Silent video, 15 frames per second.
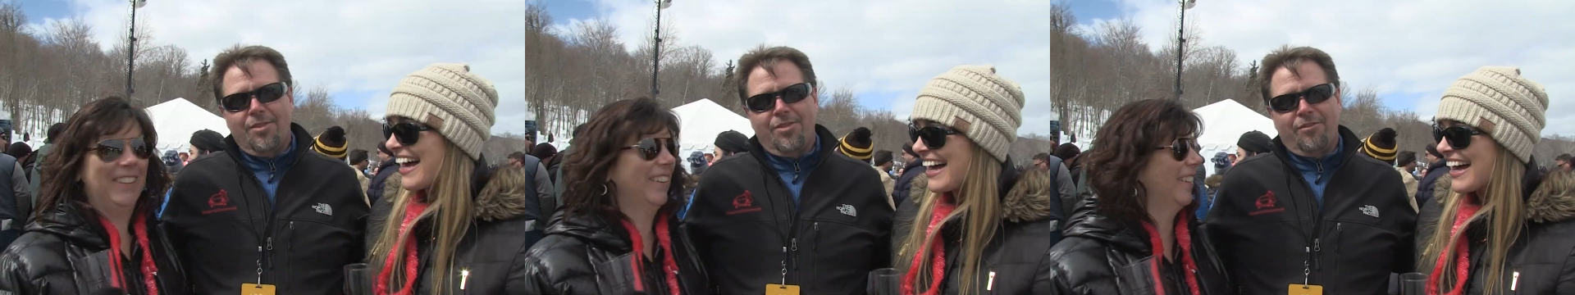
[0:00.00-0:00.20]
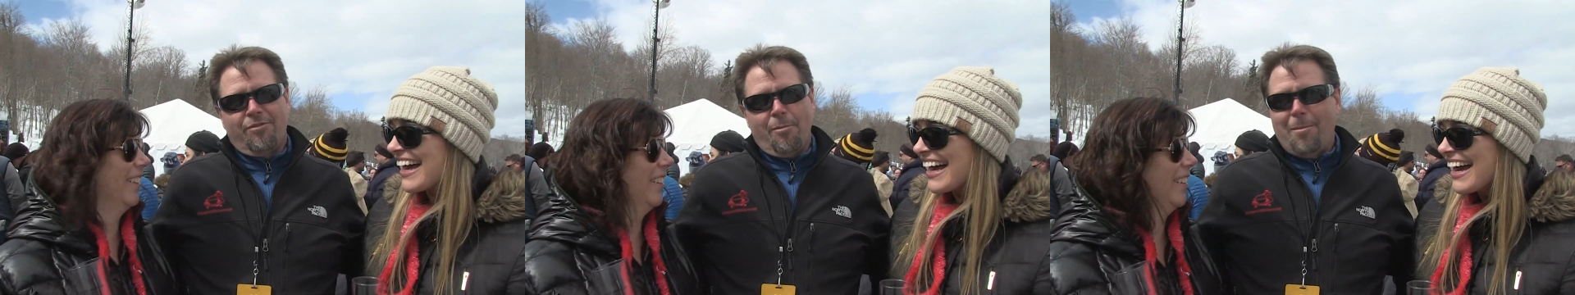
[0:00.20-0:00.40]

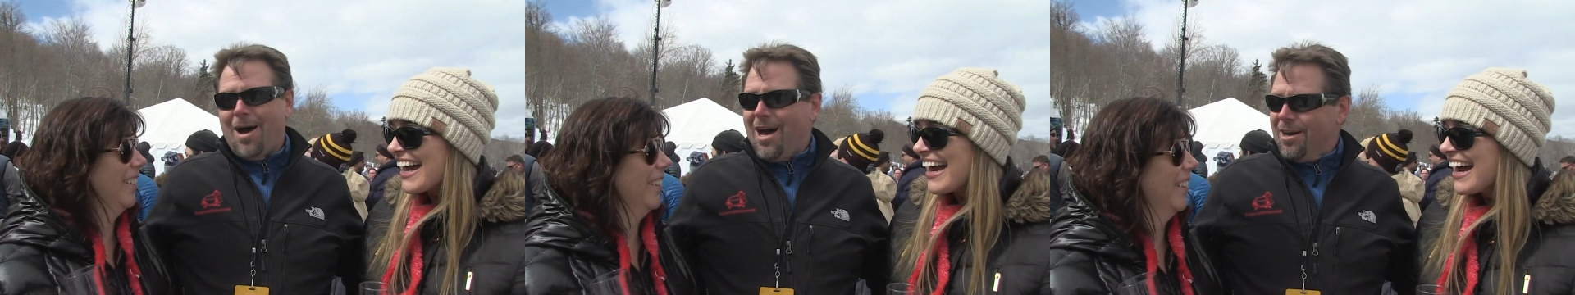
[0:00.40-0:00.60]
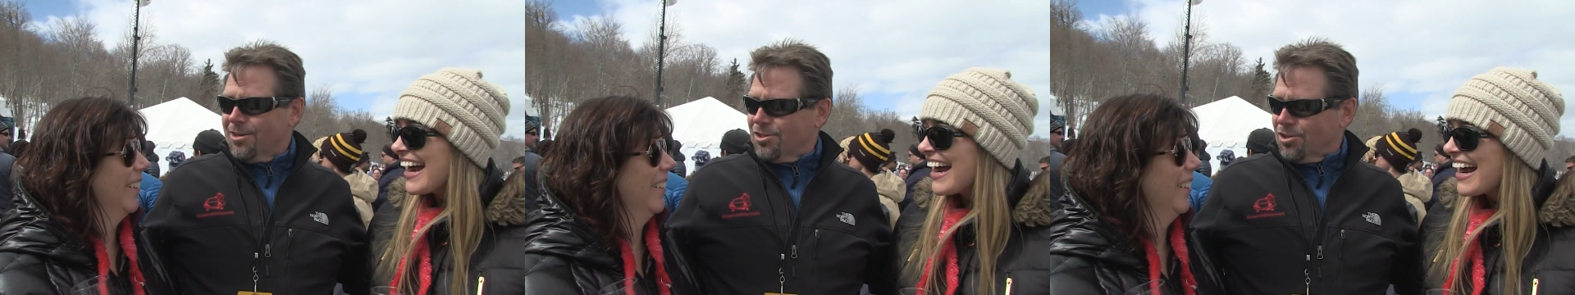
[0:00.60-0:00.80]
Speaker 1: The
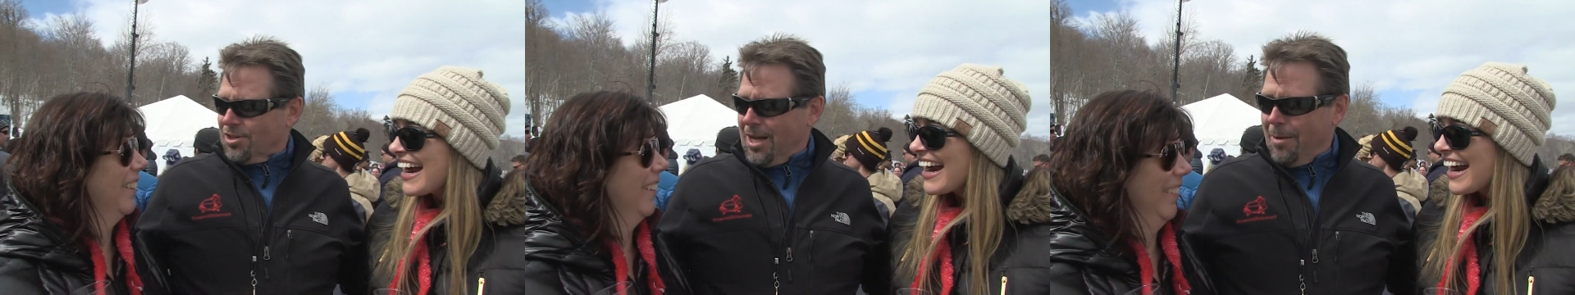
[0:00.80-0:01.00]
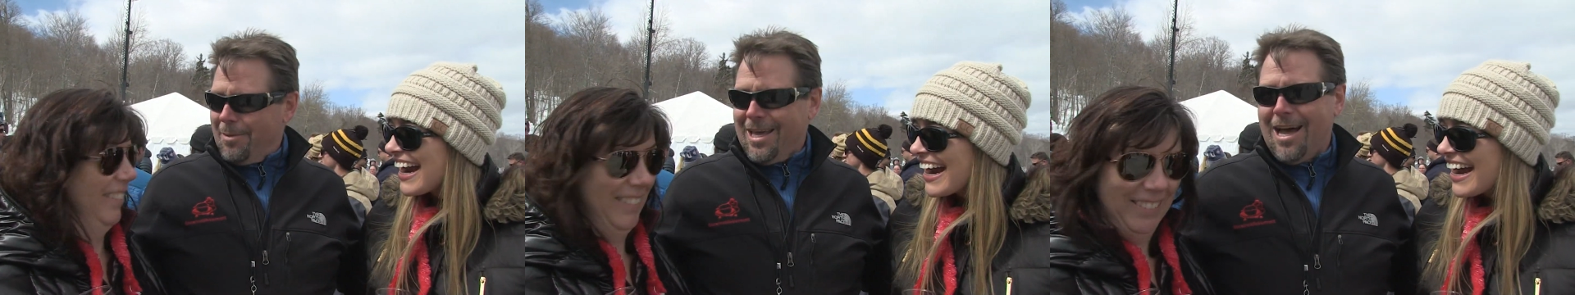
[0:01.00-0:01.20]
Vermonters are
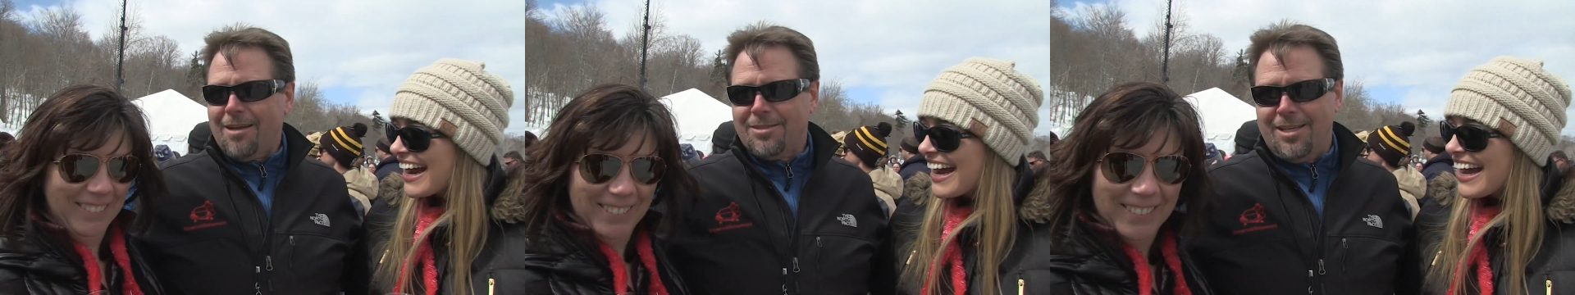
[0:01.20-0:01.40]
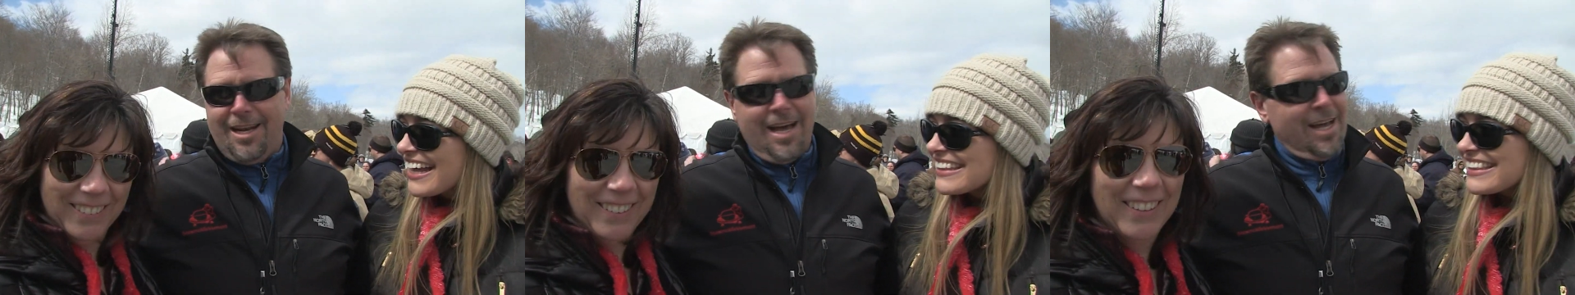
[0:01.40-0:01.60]
coming out
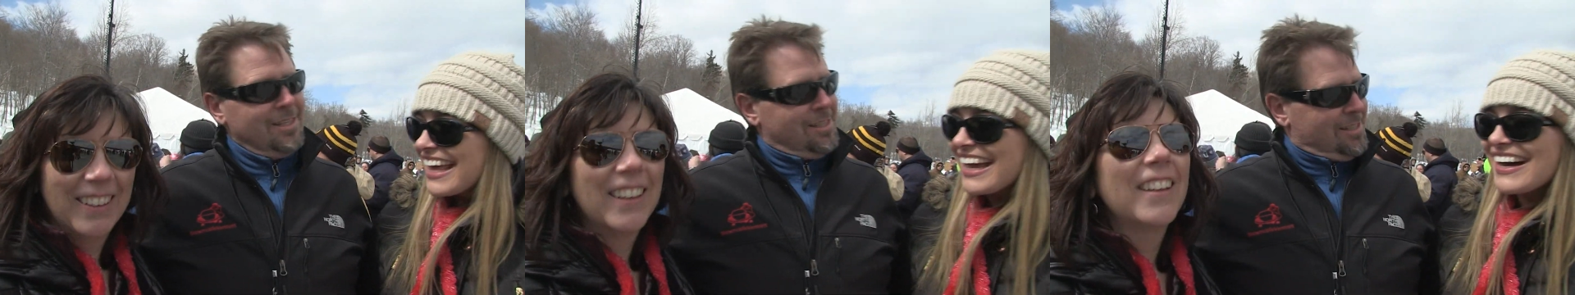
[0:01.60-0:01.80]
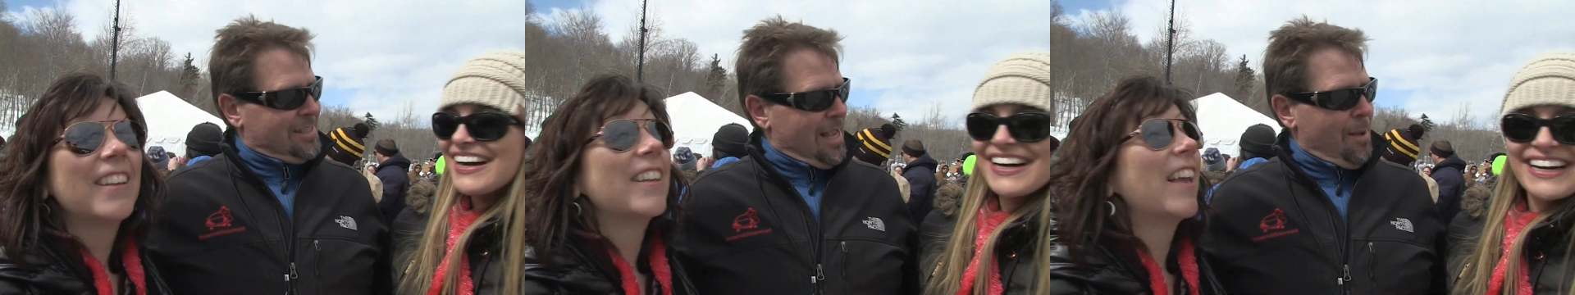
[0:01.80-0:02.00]
today to
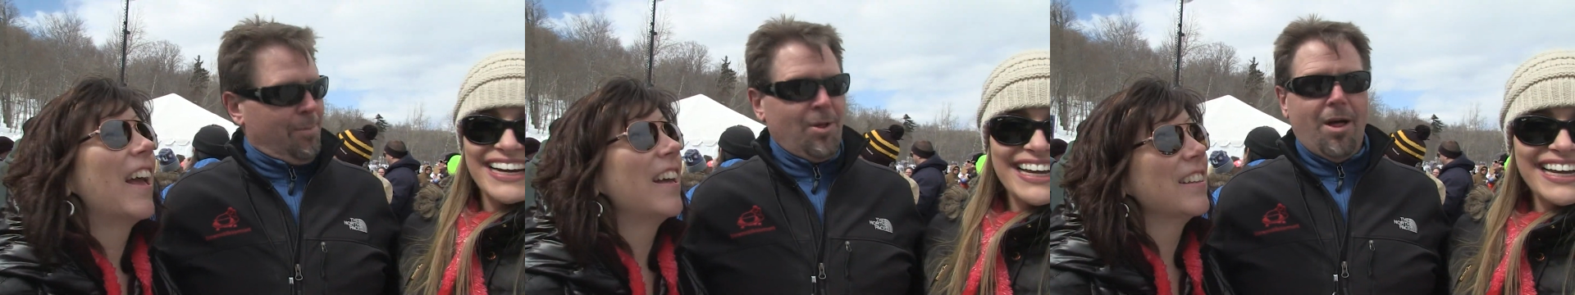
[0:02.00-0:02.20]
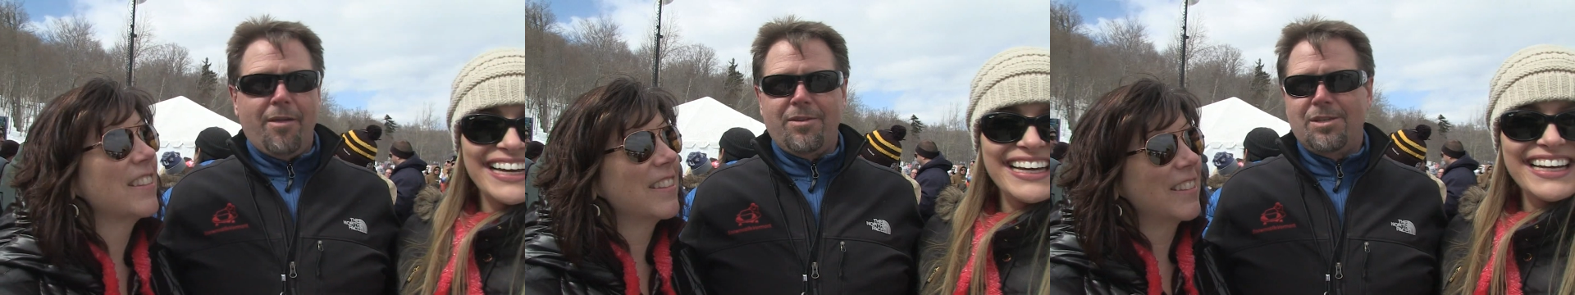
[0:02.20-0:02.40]
sample
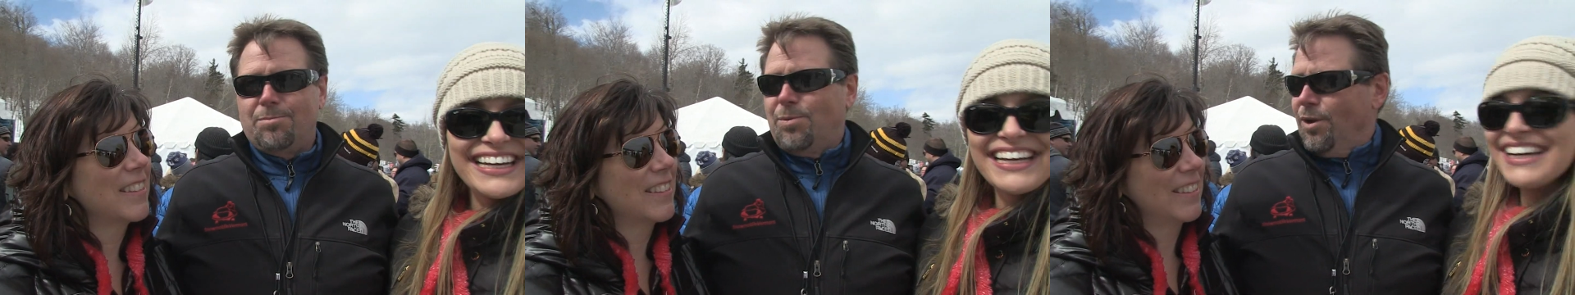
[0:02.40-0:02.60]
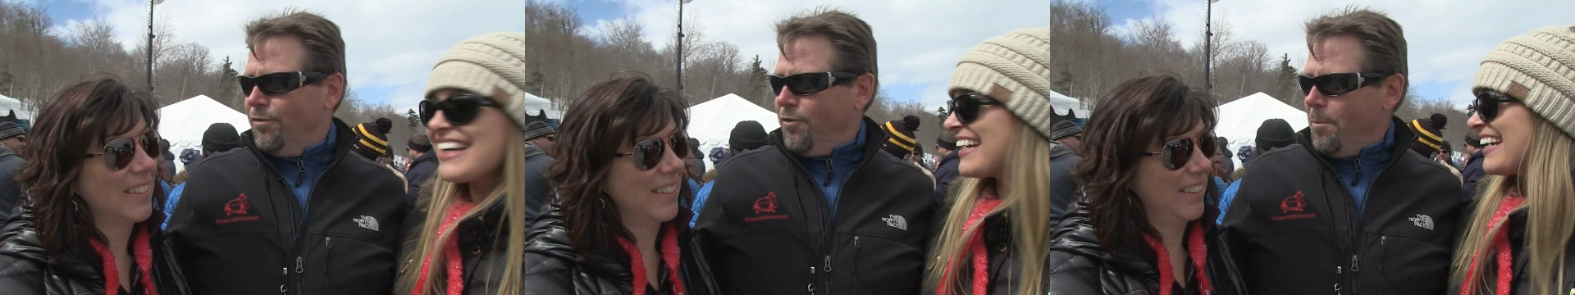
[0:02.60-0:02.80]
all these
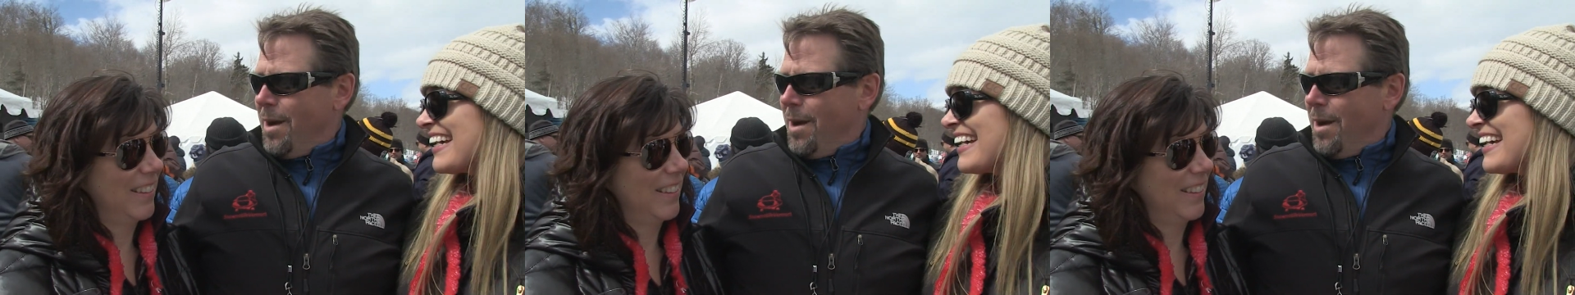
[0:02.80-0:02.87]
beautiful